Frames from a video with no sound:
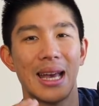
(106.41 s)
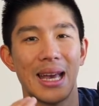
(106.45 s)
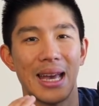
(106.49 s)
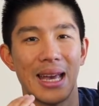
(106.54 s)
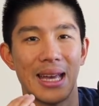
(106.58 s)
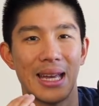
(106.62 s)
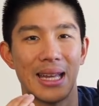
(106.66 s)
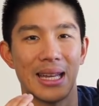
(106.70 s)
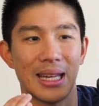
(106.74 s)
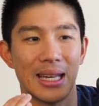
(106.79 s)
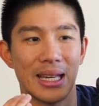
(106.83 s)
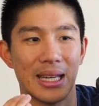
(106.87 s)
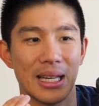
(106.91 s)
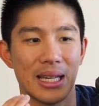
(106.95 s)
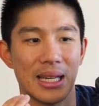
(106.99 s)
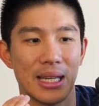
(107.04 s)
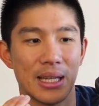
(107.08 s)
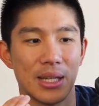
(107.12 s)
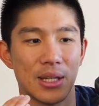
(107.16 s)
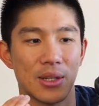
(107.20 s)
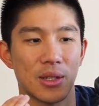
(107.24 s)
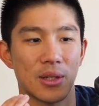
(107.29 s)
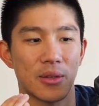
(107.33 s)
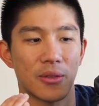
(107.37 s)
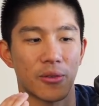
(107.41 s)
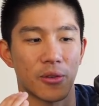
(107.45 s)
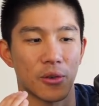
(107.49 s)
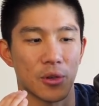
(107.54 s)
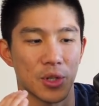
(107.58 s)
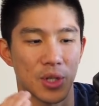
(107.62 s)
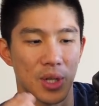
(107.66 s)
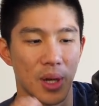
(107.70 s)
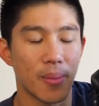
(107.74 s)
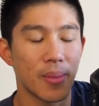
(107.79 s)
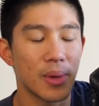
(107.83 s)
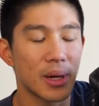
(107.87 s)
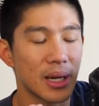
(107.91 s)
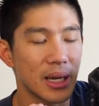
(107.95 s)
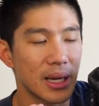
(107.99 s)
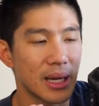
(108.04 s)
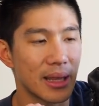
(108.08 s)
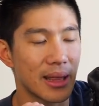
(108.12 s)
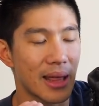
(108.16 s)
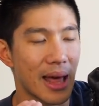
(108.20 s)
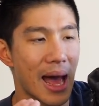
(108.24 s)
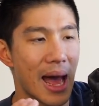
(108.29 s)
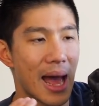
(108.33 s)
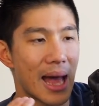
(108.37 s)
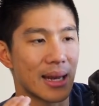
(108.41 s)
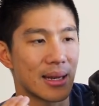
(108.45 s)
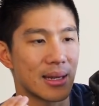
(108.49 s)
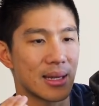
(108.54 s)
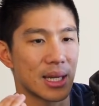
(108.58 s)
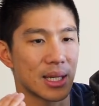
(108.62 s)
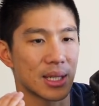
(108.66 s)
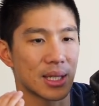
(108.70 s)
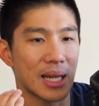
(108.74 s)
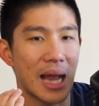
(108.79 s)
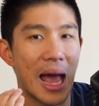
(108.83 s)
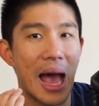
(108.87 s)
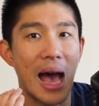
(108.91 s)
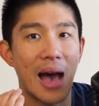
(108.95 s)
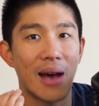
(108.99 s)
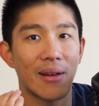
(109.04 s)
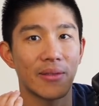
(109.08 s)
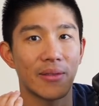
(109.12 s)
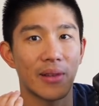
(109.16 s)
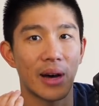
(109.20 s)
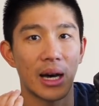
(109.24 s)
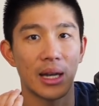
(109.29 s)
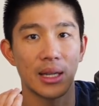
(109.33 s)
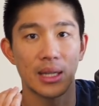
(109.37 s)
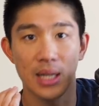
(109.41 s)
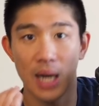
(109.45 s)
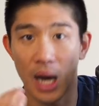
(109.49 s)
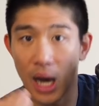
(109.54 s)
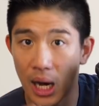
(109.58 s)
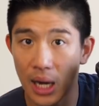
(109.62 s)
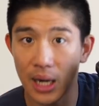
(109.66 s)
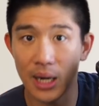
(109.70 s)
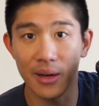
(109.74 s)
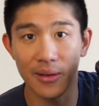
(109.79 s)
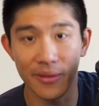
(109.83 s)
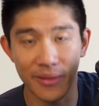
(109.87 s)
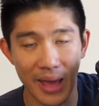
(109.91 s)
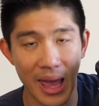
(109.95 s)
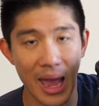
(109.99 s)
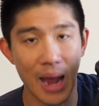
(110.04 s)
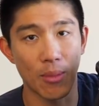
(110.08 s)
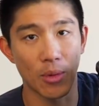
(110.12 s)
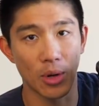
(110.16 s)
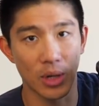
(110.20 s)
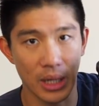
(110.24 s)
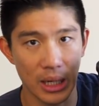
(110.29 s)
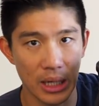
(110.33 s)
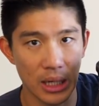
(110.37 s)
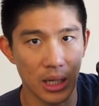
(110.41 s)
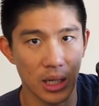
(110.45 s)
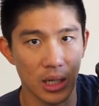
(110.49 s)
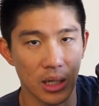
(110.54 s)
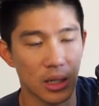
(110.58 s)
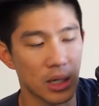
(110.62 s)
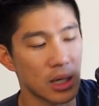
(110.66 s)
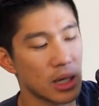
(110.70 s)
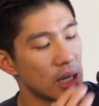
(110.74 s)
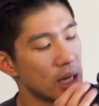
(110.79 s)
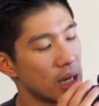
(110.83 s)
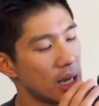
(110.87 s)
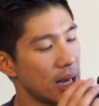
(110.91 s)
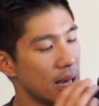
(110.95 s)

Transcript: It is for somebody that doesn't have a ton of camera gear.